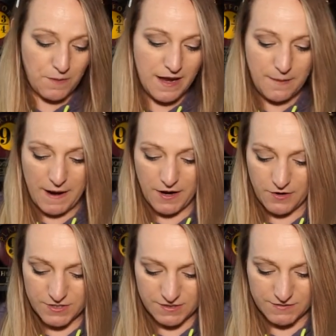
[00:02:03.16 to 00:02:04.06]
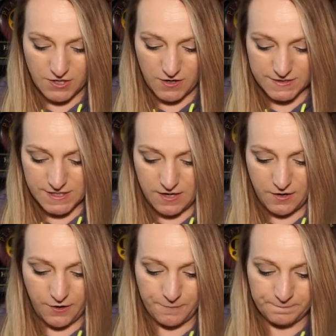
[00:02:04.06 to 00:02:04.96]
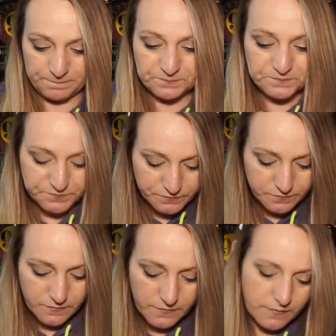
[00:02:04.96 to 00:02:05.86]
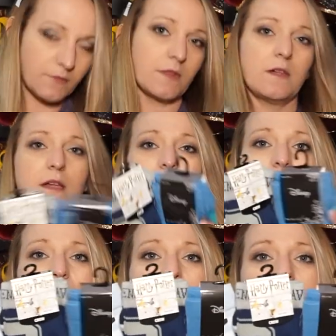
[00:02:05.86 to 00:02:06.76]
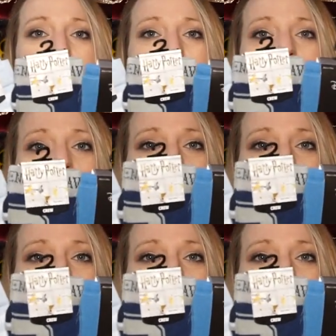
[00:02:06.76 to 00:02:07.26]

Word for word: three pairs of socks here. And